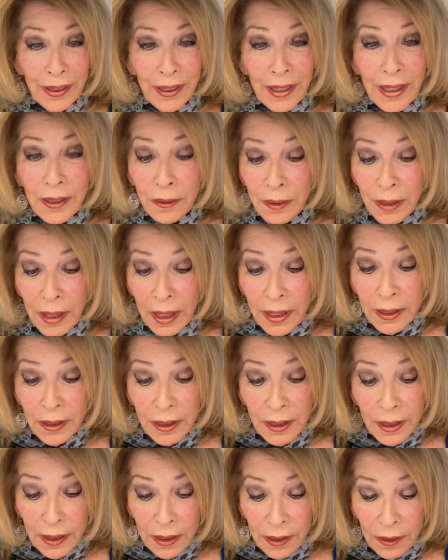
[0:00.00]

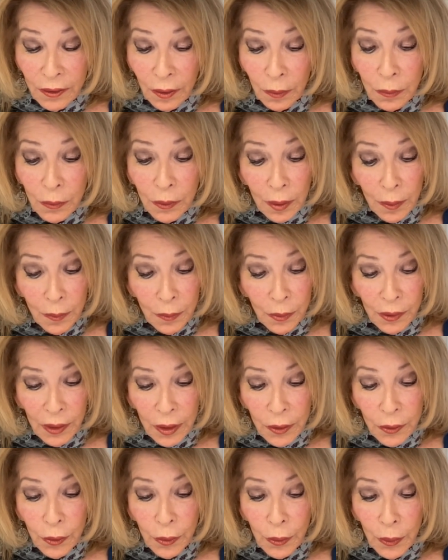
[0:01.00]
And sometimes
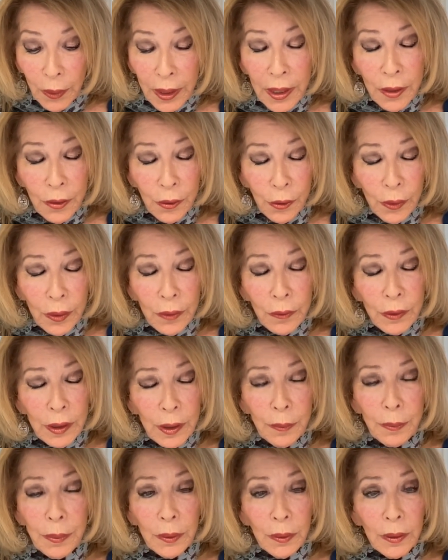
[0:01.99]
as you age, you have the
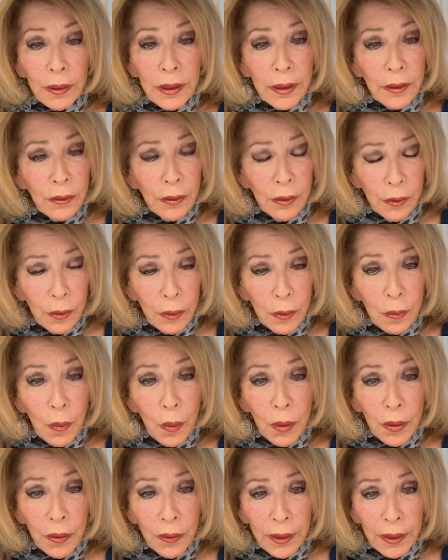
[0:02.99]
ability to do more
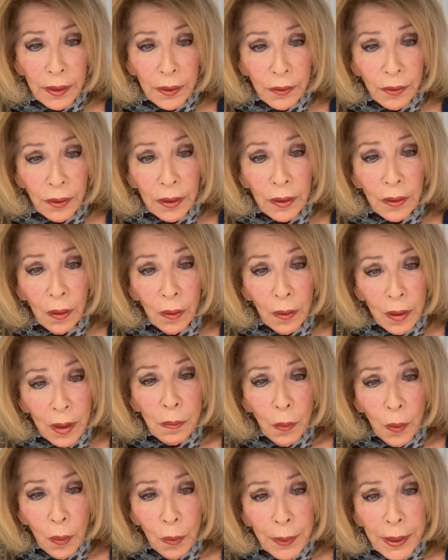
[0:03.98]
things that are
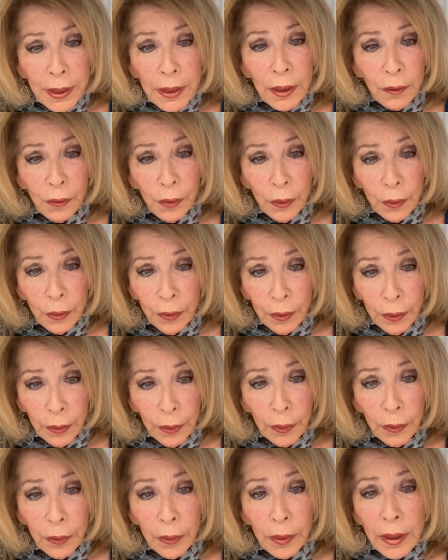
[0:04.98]
more meaningful to
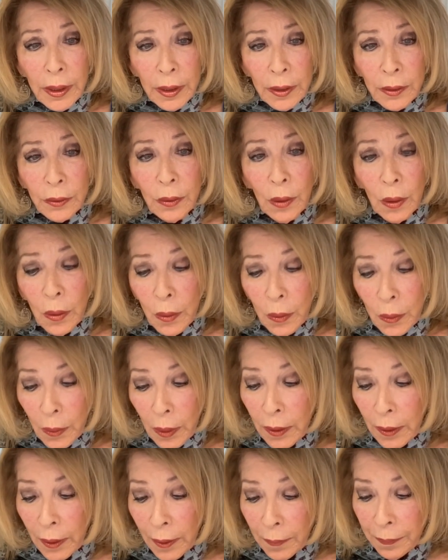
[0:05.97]
you. So
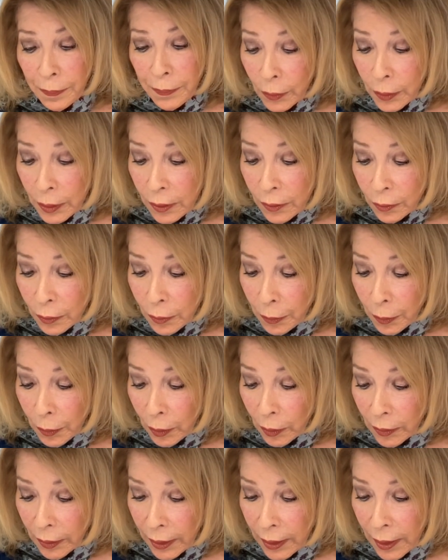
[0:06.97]
it is a
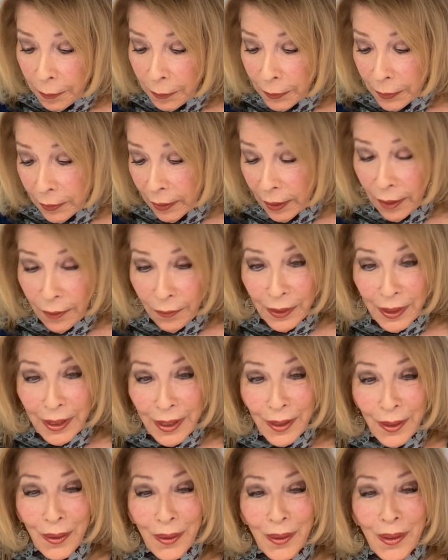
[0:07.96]
book. I happen to have it
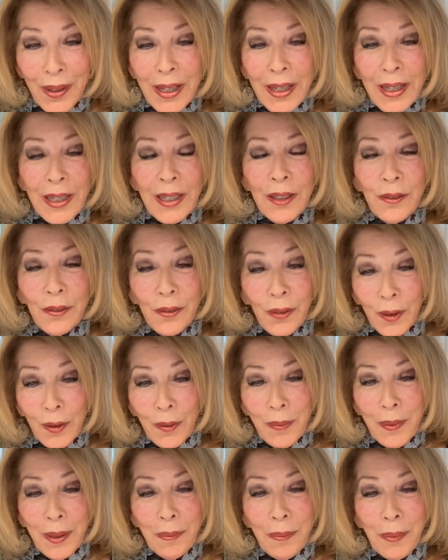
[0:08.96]
here in front
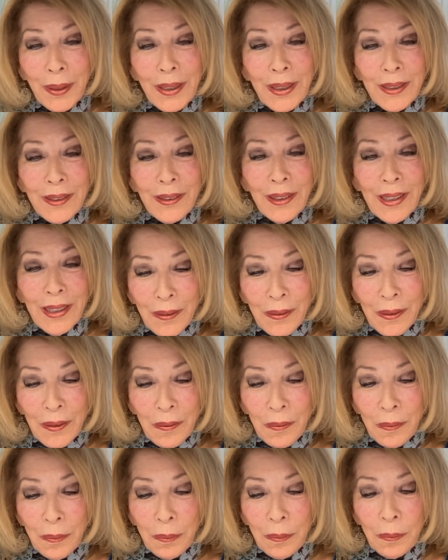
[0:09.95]
of me,
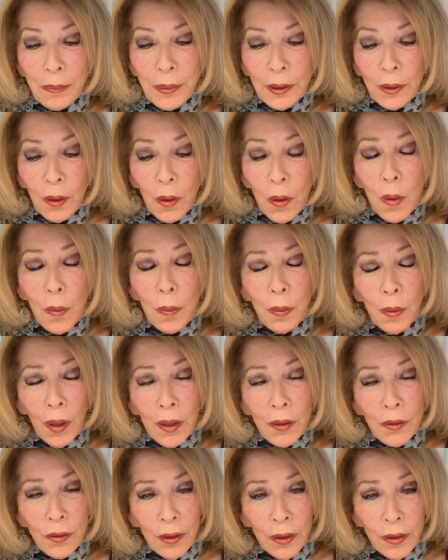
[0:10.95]
but the whole
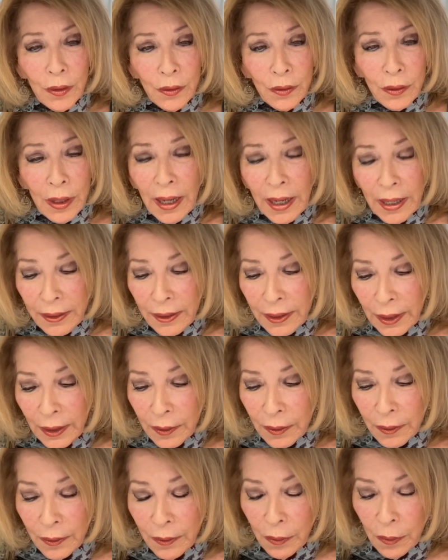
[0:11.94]
process, I think,
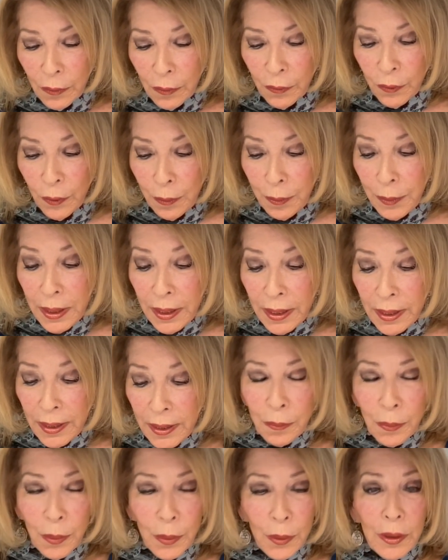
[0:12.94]
for me,
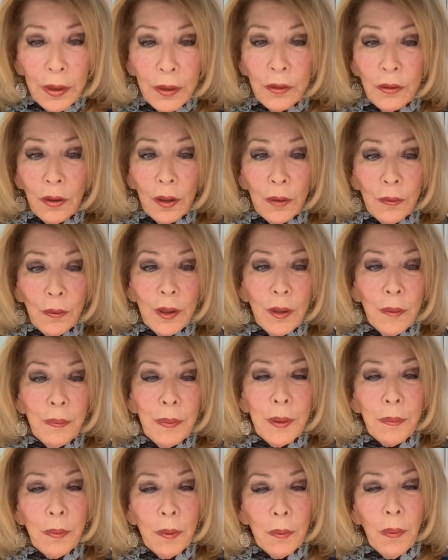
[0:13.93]
putting aside whether
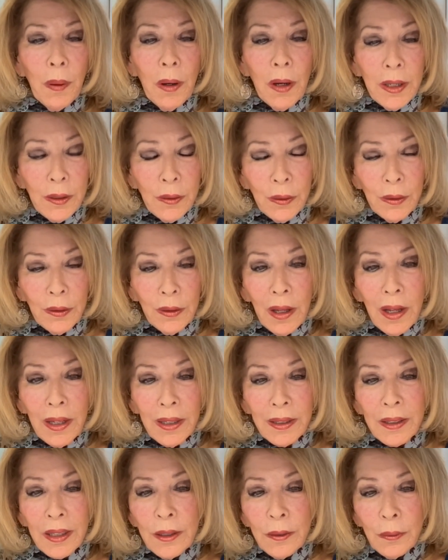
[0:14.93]
people buy it or
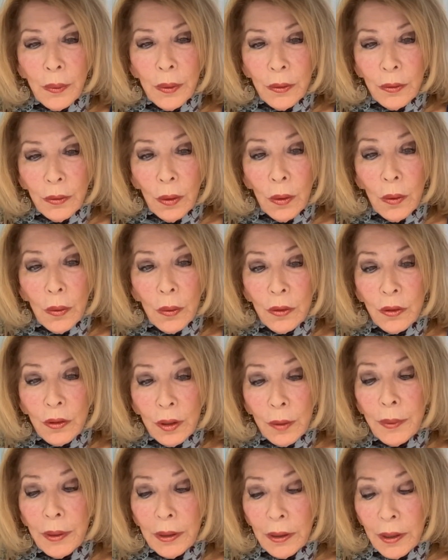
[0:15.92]
not, it was so
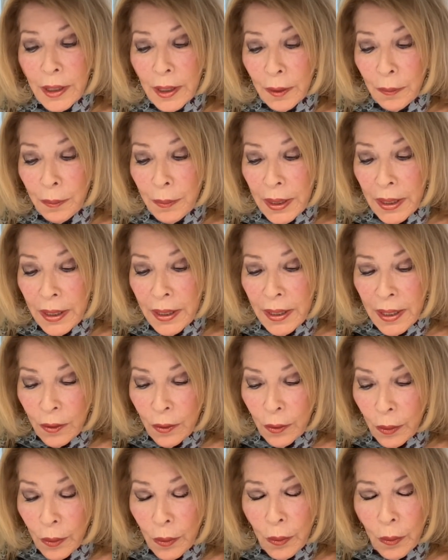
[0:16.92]
stimulating me
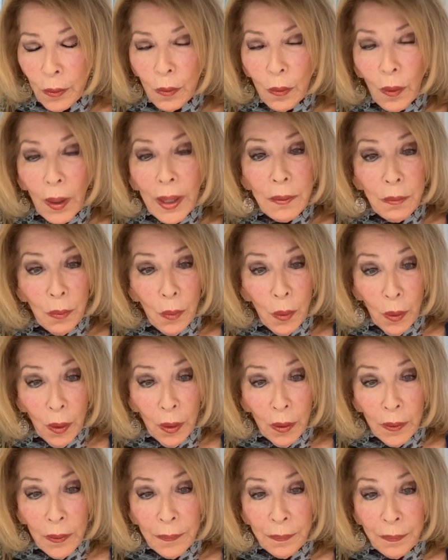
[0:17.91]
to write
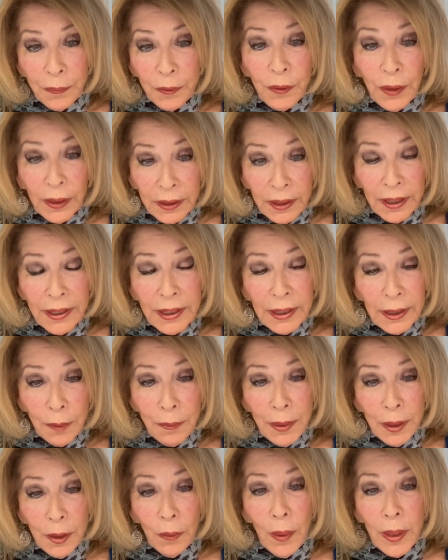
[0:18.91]
more. In fact, I think I
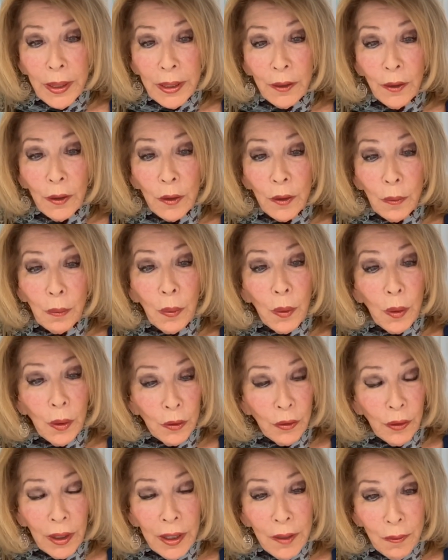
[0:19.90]
better write another book
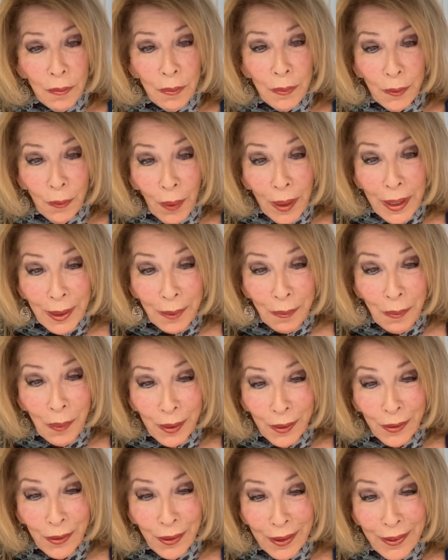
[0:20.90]
because I haven't been writing much
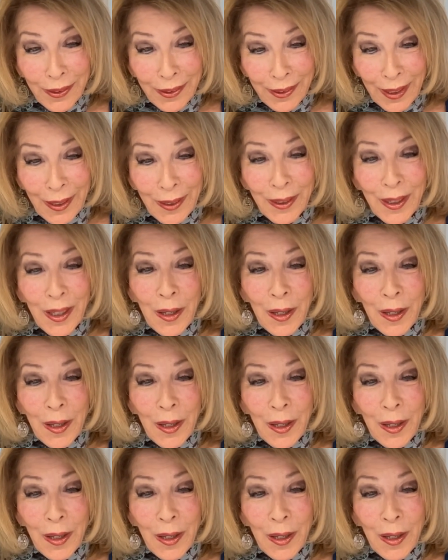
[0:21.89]
since then.